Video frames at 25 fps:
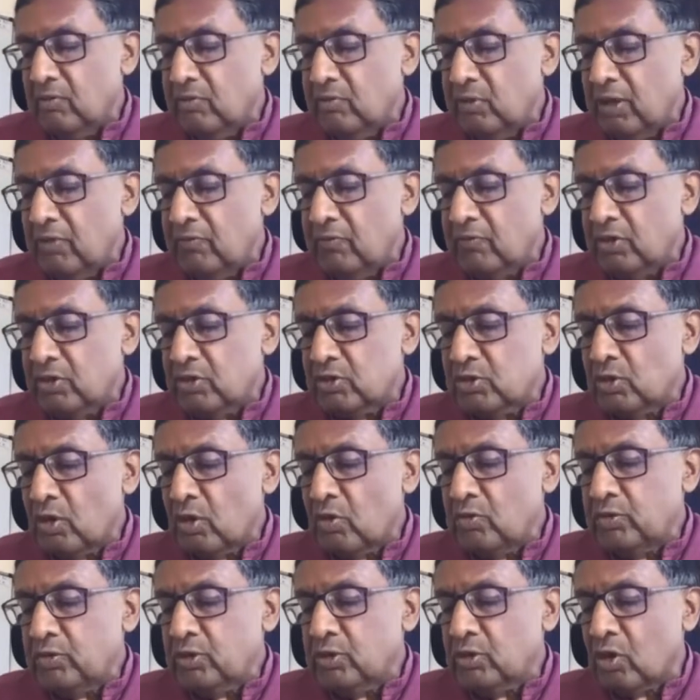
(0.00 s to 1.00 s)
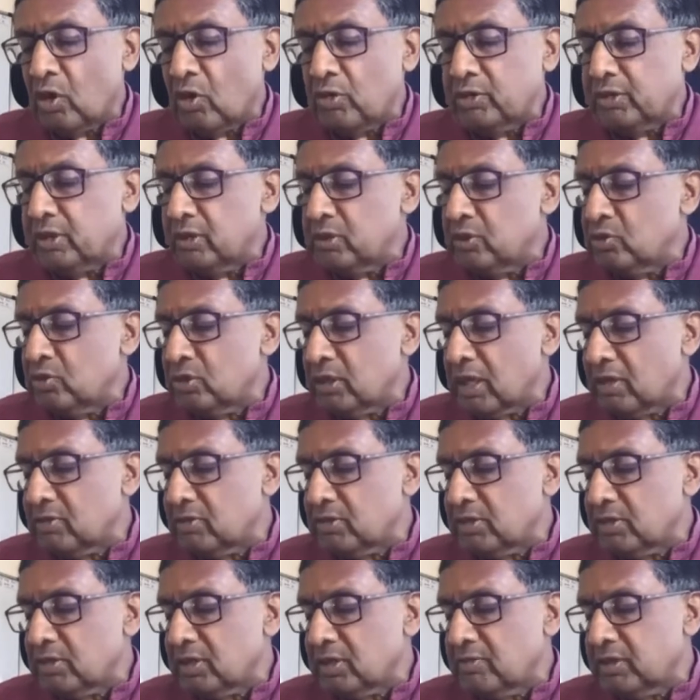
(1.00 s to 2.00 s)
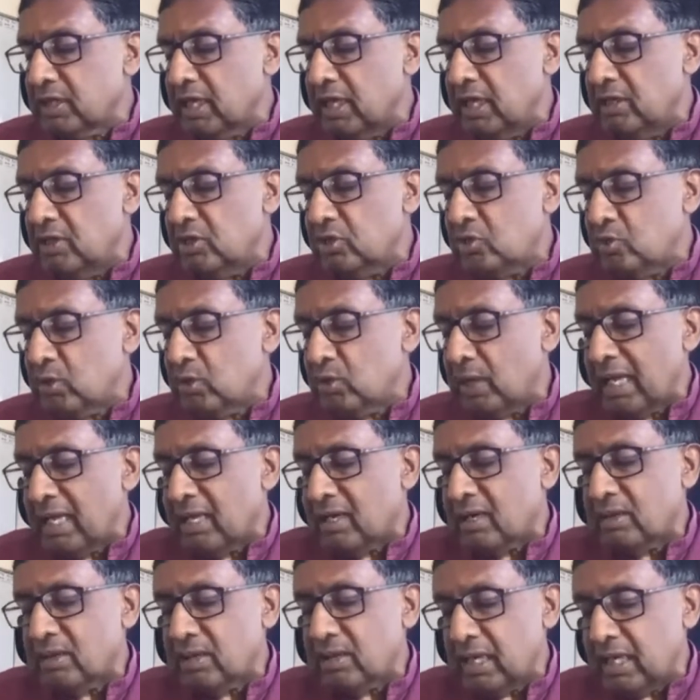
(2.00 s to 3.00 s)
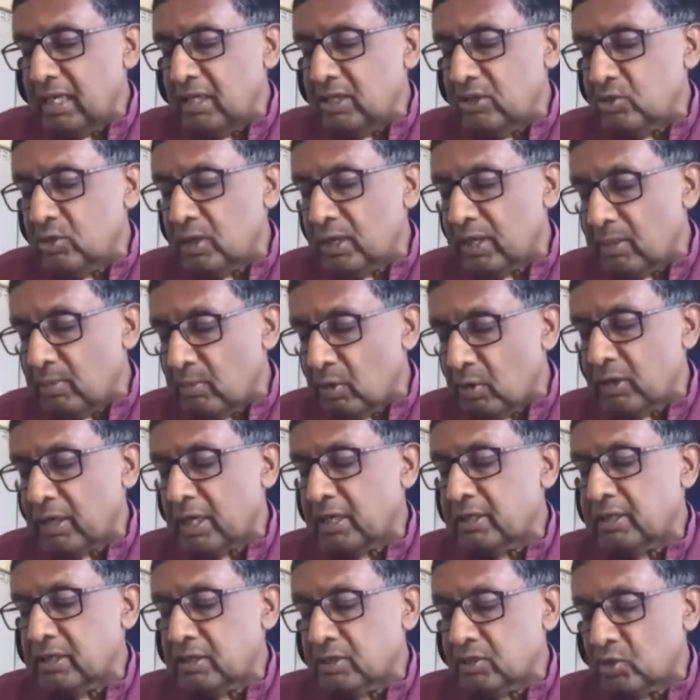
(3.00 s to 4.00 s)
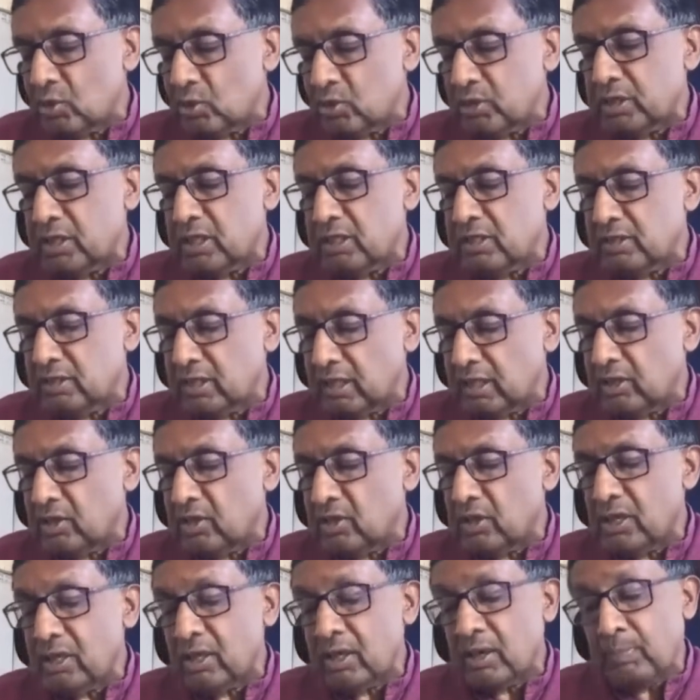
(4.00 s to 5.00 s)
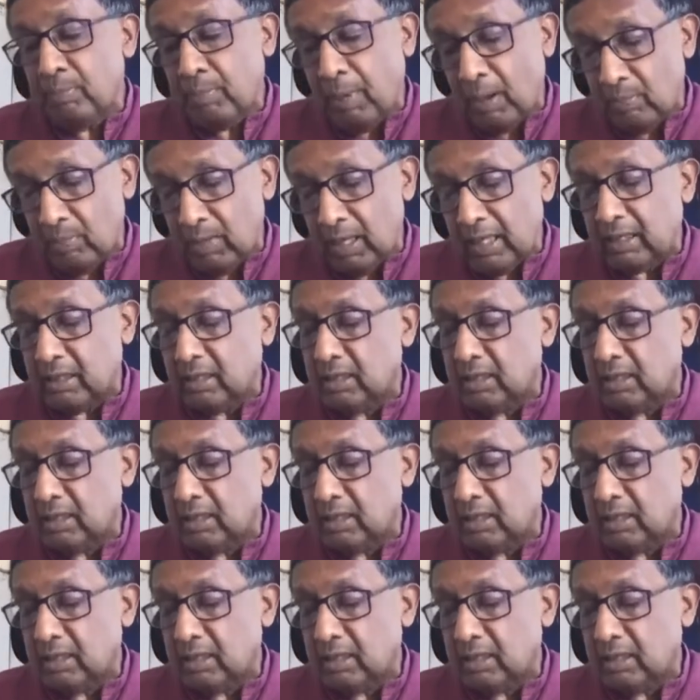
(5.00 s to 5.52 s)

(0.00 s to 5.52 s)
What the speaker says: We have resolved to constitute ourselves into a democratic, socialist, secular republic